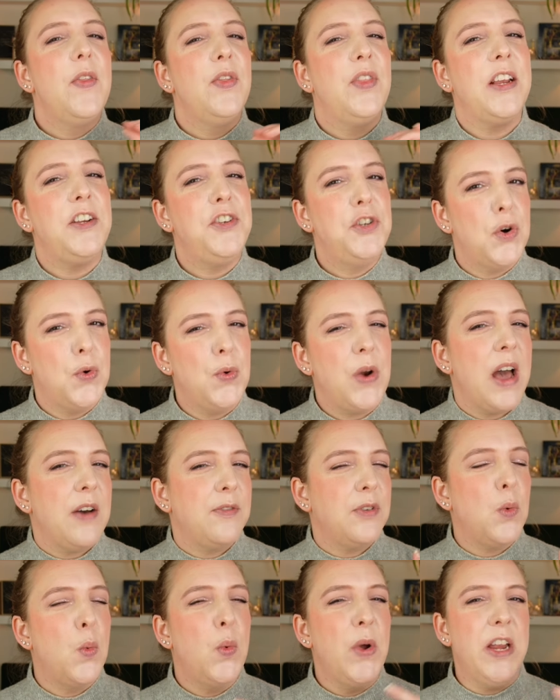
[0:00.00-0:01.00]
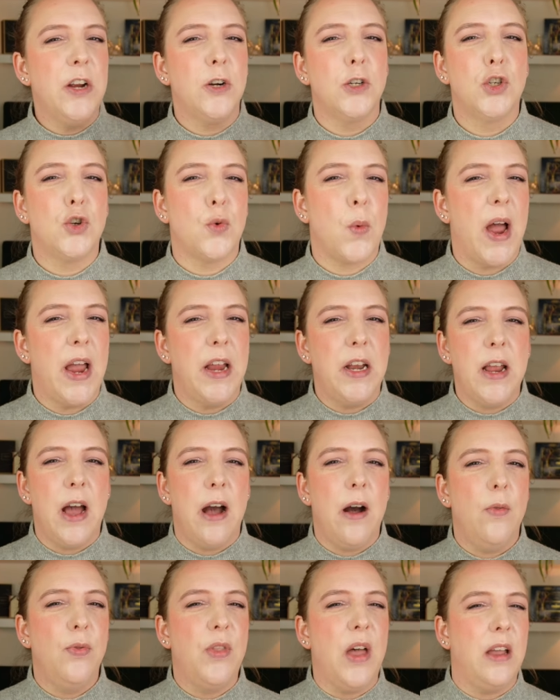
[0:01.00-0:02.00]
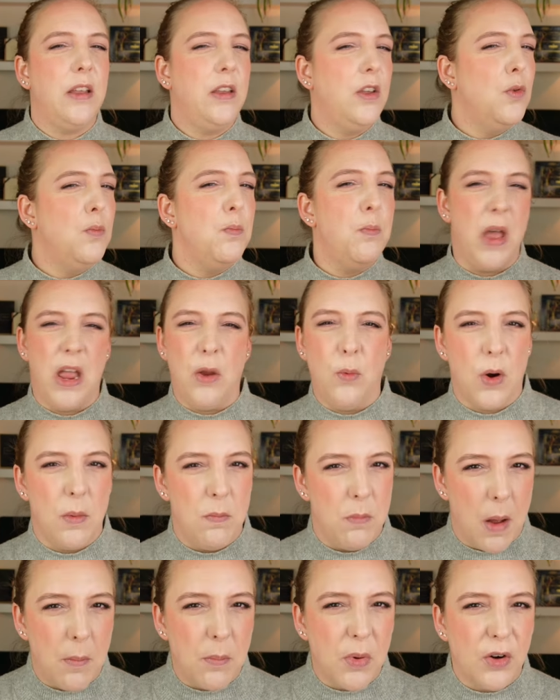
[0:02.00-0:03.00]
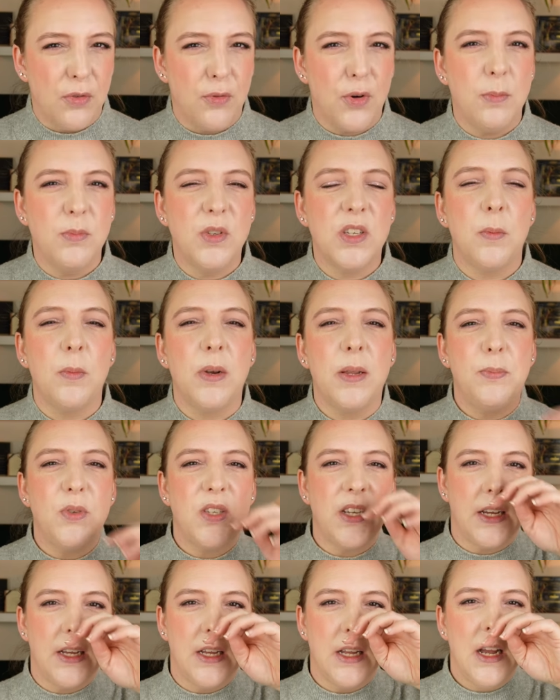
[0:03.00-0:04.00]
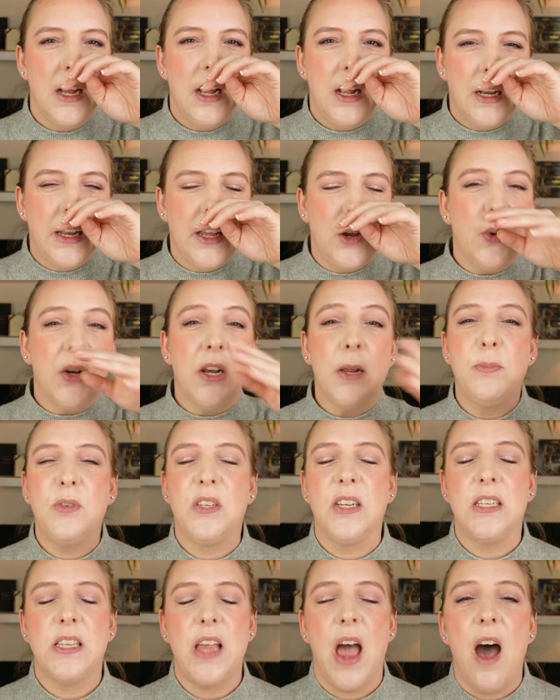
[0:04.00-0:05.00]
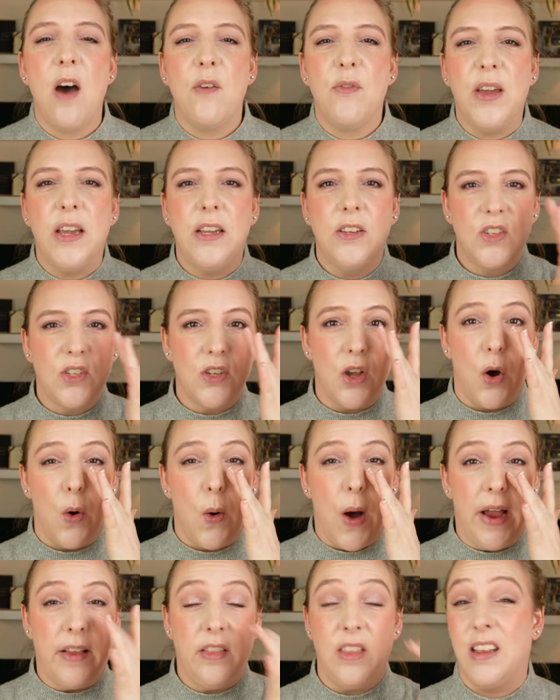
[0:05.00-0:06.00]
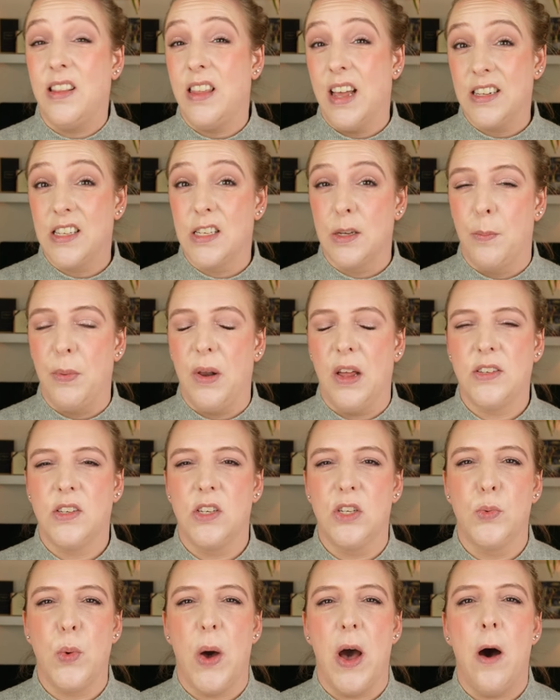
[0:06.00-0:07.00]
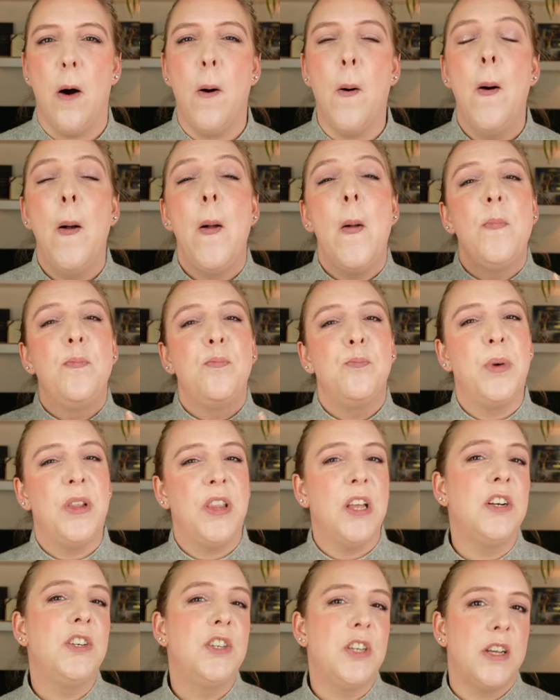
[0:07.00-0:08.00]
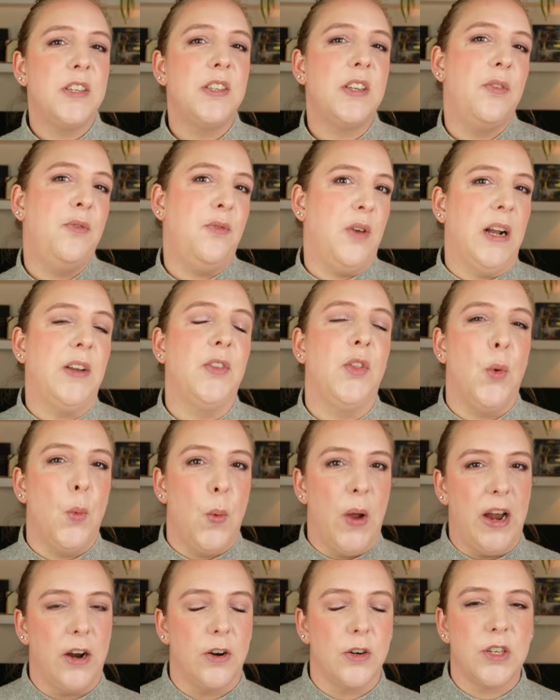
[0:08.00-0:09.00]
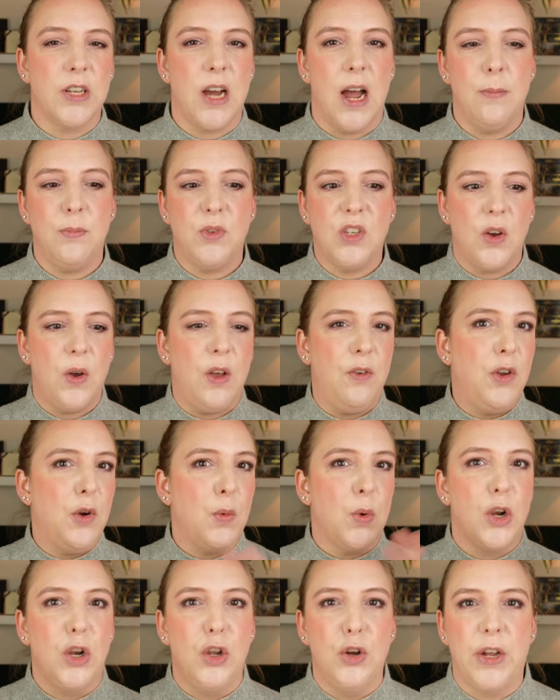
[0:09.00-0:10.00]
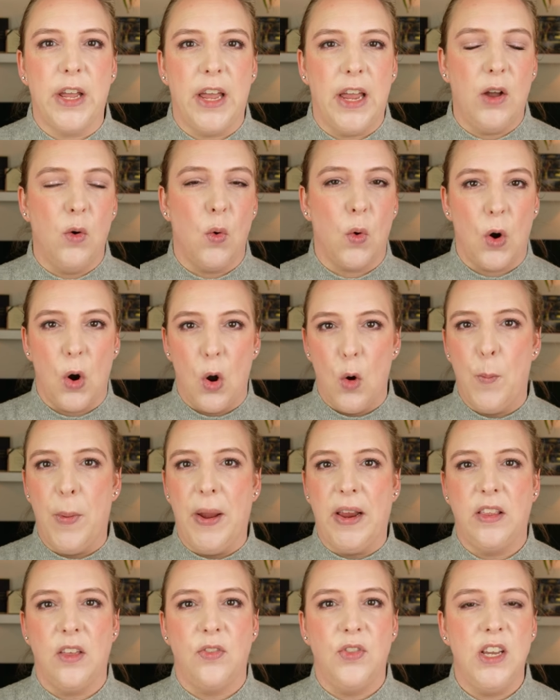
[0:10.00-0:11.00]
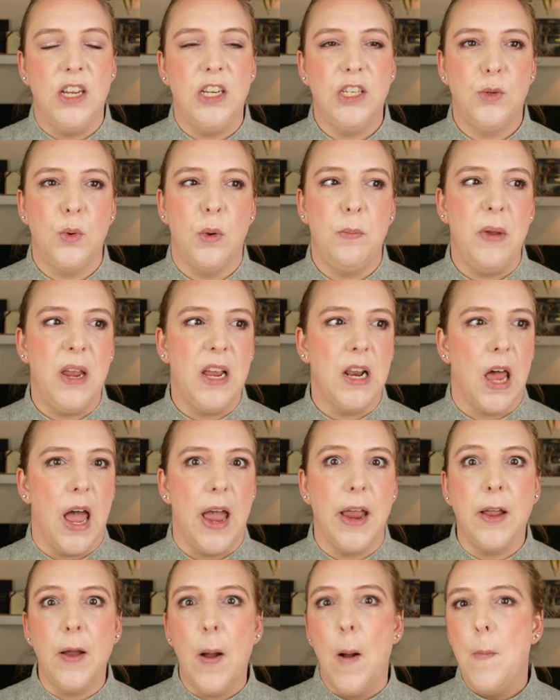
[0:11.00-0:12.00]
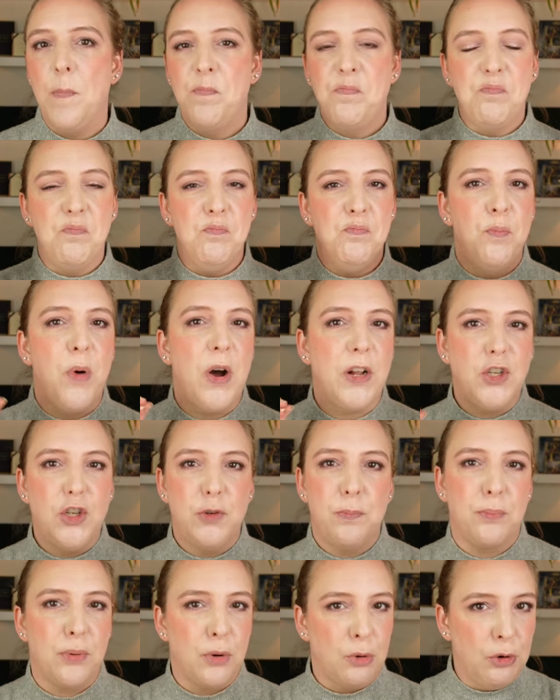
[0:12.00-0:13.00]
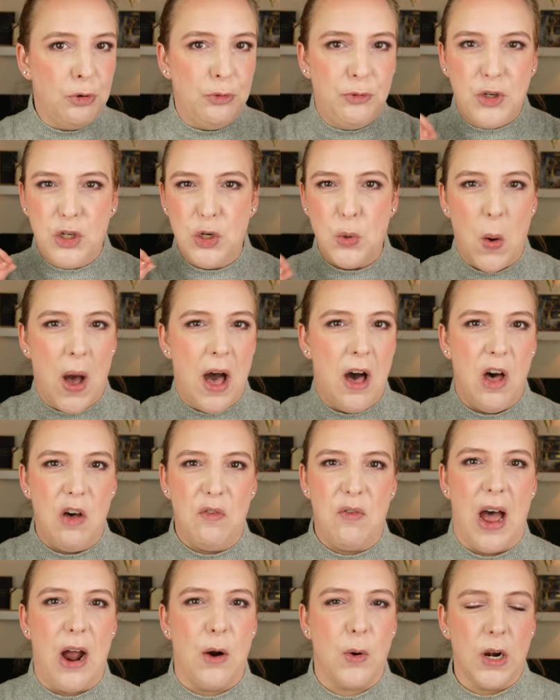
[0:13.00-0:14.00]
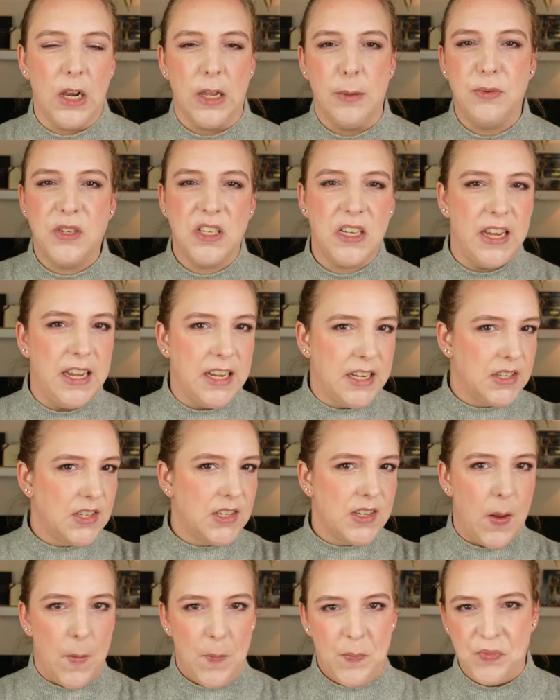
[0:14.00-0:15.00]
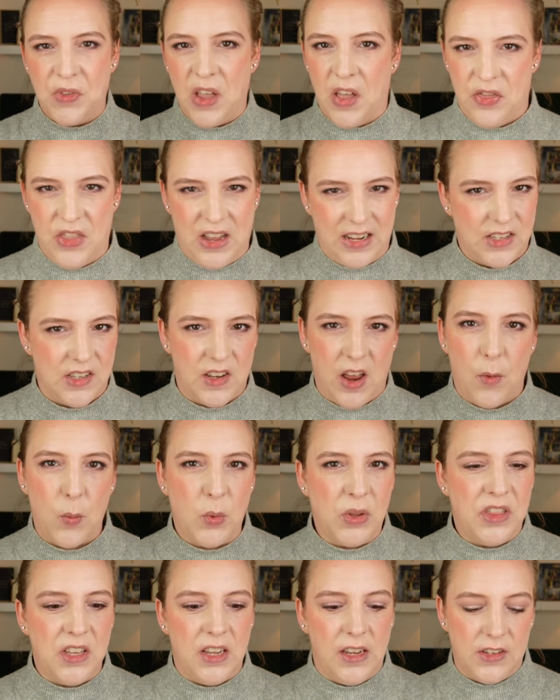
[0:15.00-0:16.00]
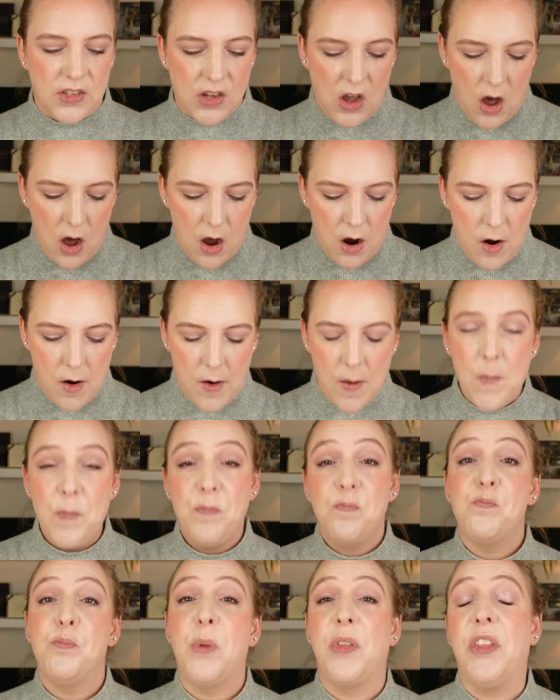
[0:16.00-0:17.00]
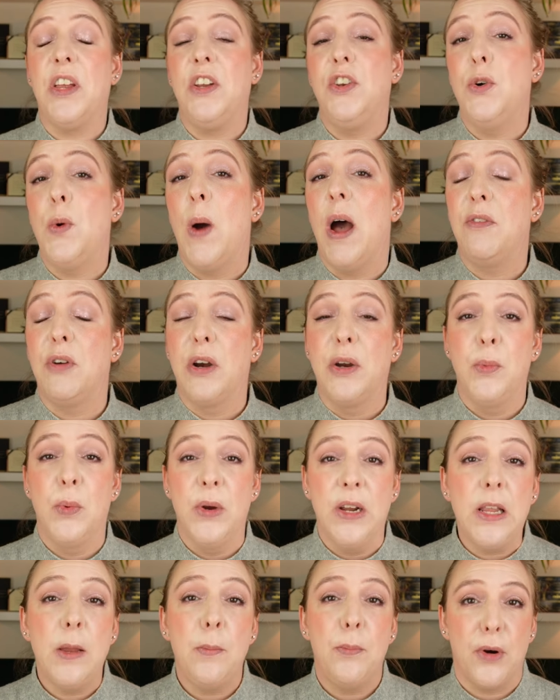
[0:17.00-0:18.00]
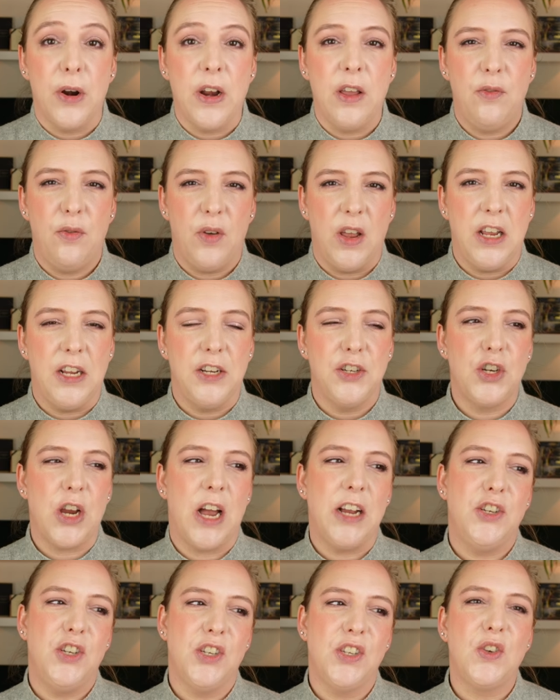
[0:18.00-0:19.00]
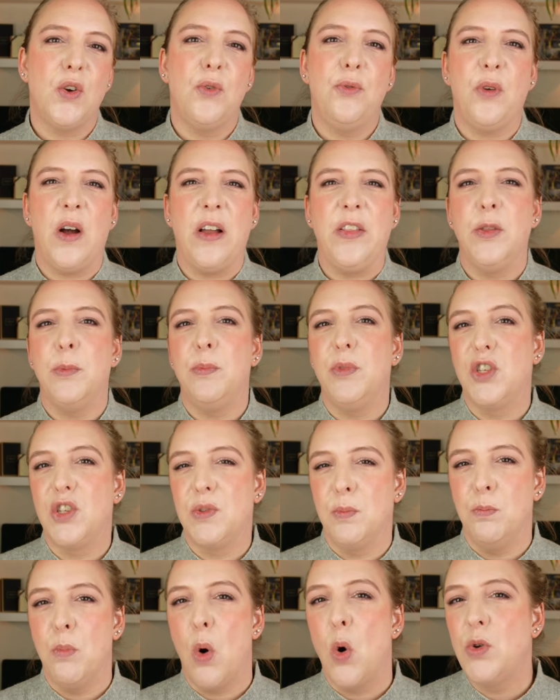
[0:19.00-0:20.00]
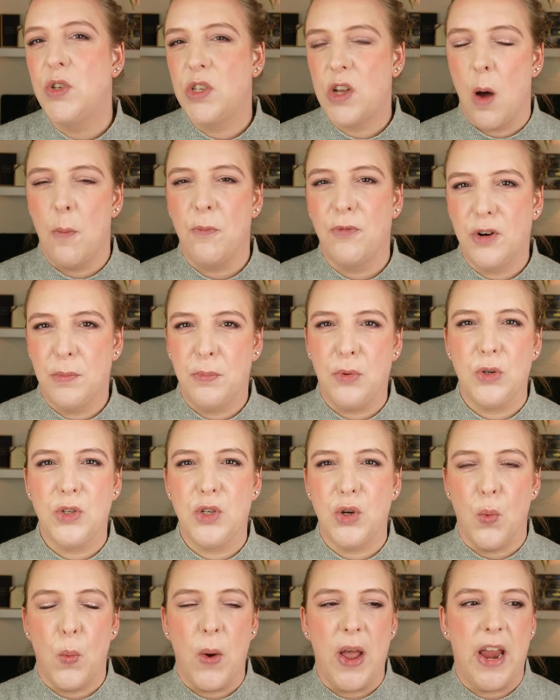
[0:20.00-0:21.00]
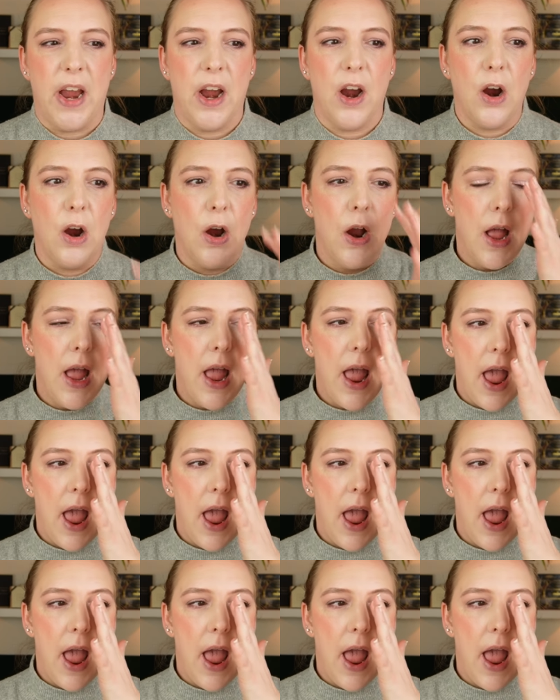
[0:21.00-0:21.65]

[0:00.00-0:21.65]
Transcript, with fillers: They don't have the weird dry down that you may remember from some lipstick, liquid lipsticks having, so I think that's a plus as well. But that does affect the wear time. So if you were looking or hoping that these would be like budge-proof 12-hour lipsticks, that's not what these are but they do have a really pretty finish. I just don't find them this most comfortable to wear.